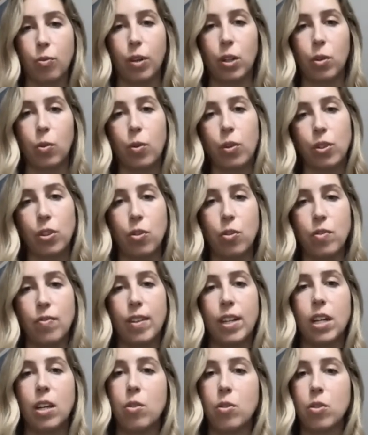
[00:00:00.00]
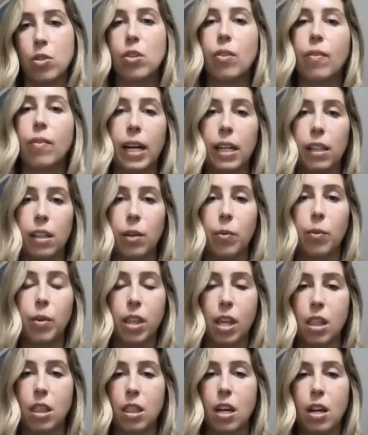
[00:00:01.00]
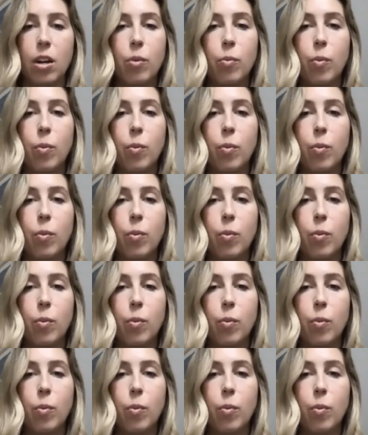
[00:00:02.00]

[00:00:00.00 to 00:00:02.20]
record those videos directly within there,